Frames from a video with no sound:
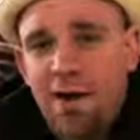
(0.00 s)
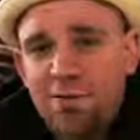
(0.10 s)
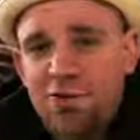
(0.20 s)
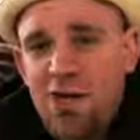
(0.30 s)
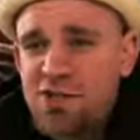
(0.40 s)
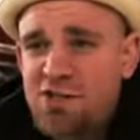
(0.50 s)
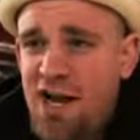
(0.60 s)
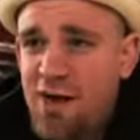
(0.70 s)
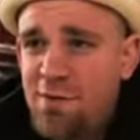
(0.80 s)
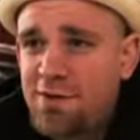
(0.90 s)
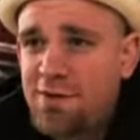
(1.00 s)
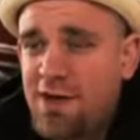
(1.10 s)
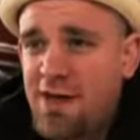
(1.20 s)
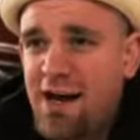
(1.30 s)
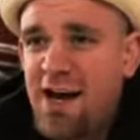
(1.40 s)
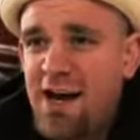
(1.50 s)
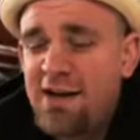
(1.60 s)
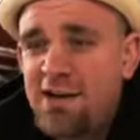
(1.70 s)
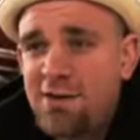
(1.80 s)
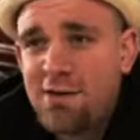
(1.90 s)
name is Josh Diamond,
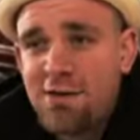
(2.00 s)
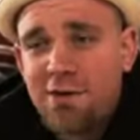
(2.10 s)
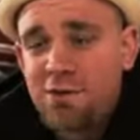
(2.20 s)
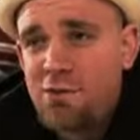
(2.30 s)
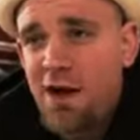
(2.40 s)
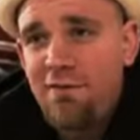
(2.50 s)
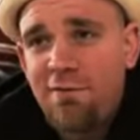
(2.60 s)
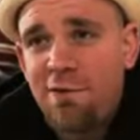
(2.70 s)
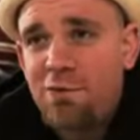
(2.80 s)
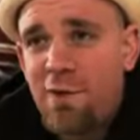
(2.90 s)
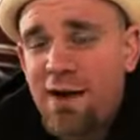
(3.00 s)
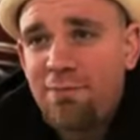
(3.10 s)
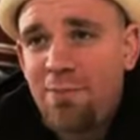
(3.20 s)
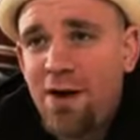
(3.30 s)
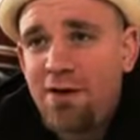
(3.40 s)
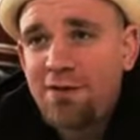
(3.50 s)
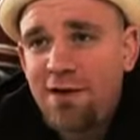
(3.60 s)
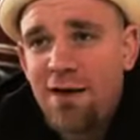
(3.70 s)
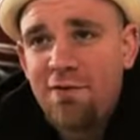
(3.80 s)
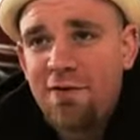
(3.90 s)
uh, driving a Volkswagen Bug,
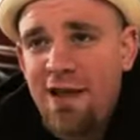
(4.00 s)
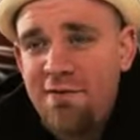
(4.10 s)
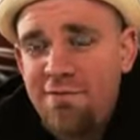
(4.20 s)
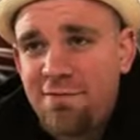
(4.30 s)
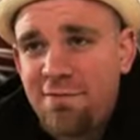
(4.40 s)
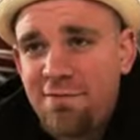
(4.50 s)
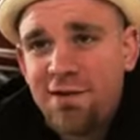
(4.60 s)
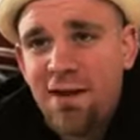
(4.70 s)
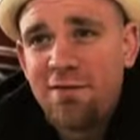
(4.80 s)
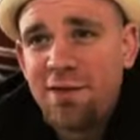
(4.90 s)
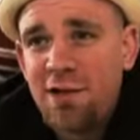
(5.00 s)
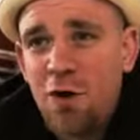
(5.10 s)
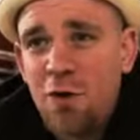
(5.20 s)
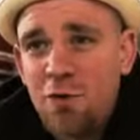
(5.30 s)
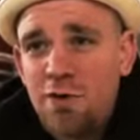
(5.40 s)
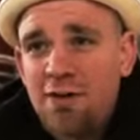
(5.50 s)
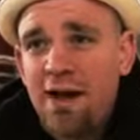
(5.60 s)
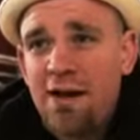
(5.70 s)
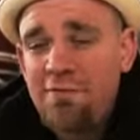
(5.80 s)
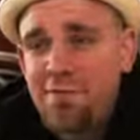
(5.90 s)
loving life, loving low life.